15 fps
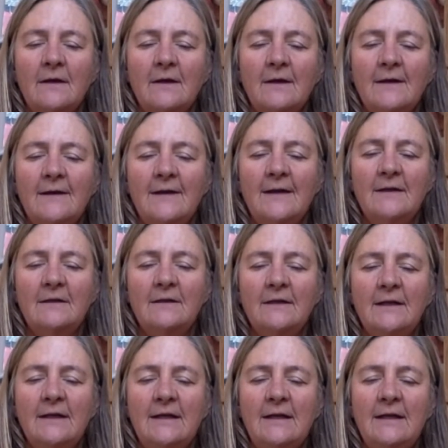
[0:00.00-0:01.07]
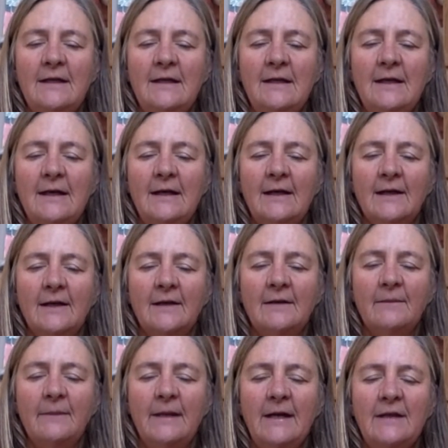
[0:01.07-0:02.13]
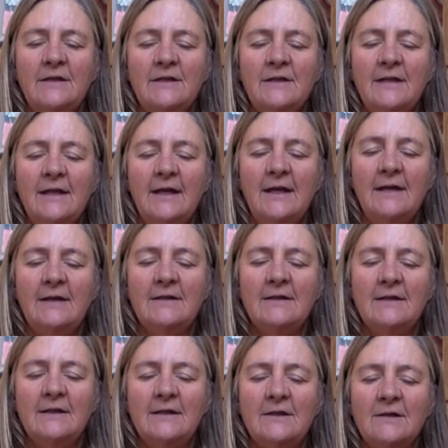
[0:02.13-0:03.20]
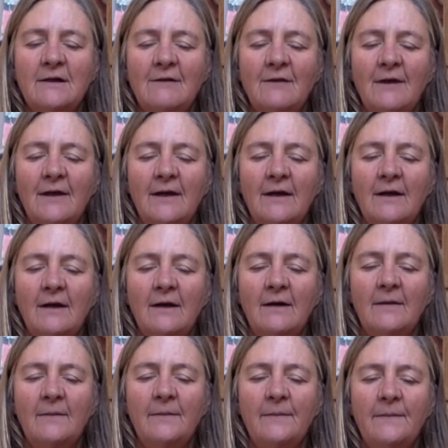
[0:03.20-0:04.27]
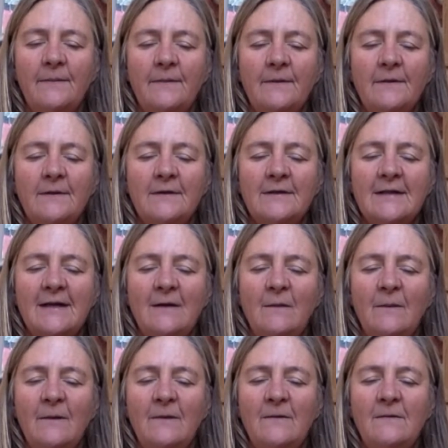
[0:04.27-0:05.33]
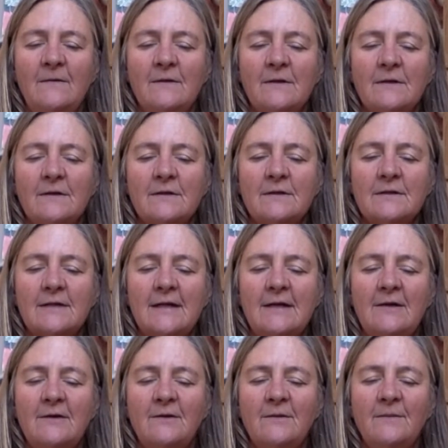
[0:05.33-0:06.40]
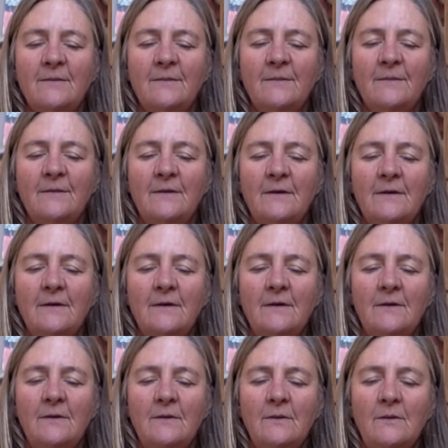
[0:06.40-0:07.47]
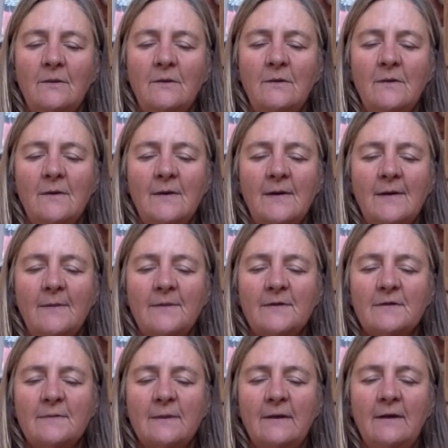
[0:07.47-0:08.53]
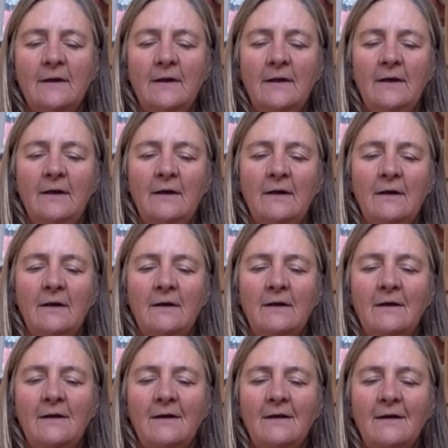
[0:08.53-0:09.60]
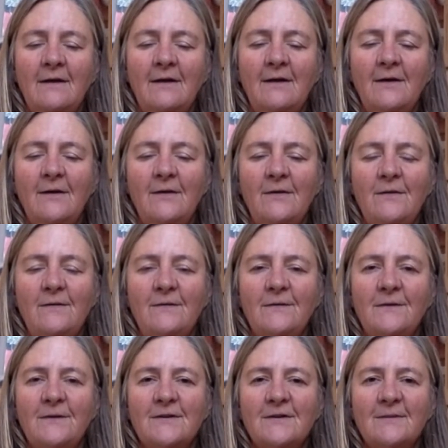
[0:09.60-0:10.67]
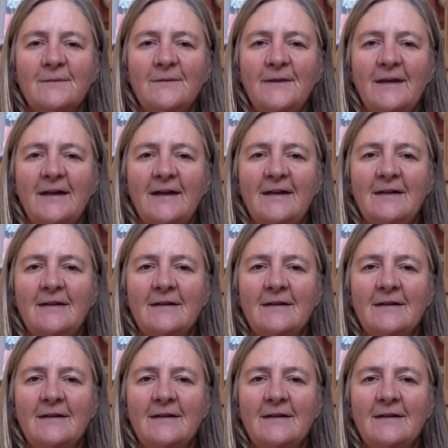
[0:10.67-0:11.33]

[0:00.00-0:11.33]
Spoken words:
And then on the inhale, imagine the energy travelling up the tailbone, the sacrum, all the way up the spine, over the top of the head.